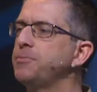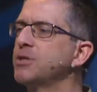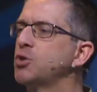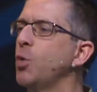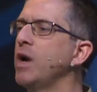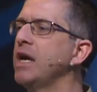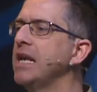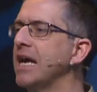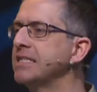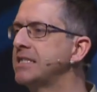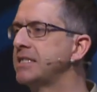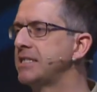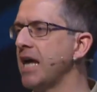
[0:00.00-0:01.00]
between a
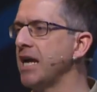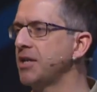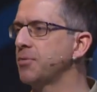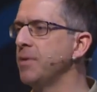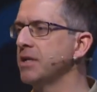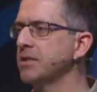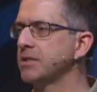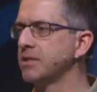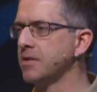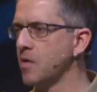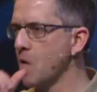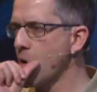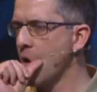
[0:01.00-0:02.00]
statement
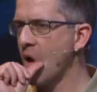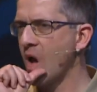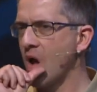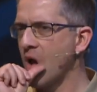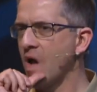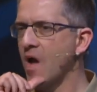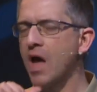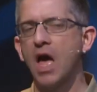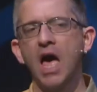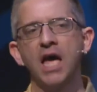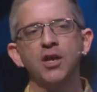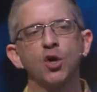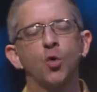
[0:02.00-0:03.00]

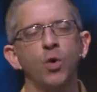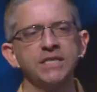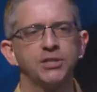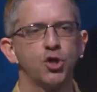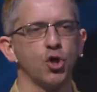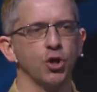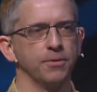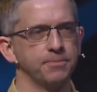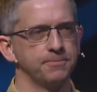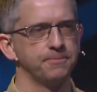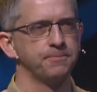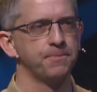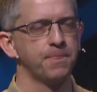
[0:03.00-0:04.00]
and a question.
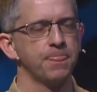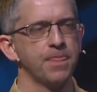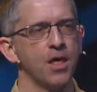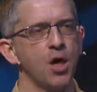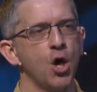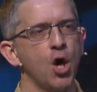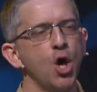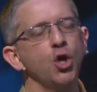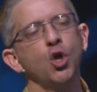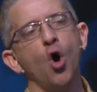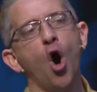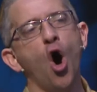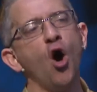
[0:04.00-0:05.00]
You
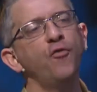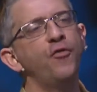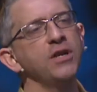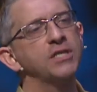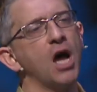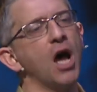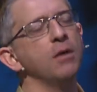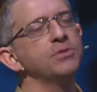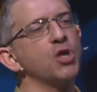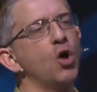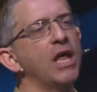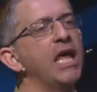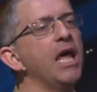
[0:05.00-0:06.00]
know, oftentimes
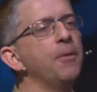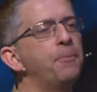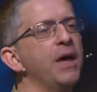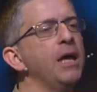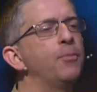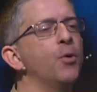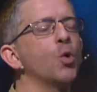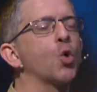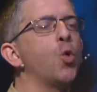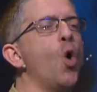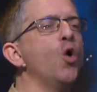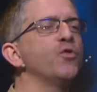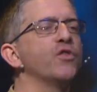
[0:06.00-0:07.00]
I'll hear people
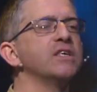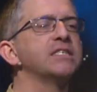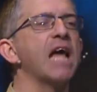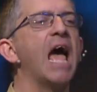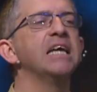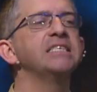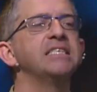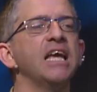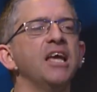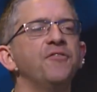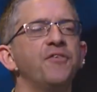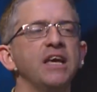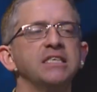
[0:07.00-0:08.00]
quote this as
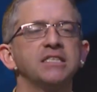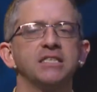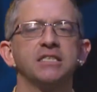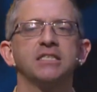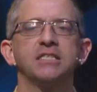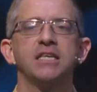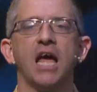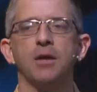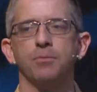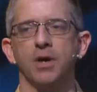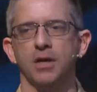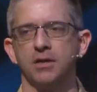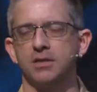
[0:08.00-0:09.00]
if it's a
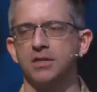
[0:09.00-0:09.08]
statement.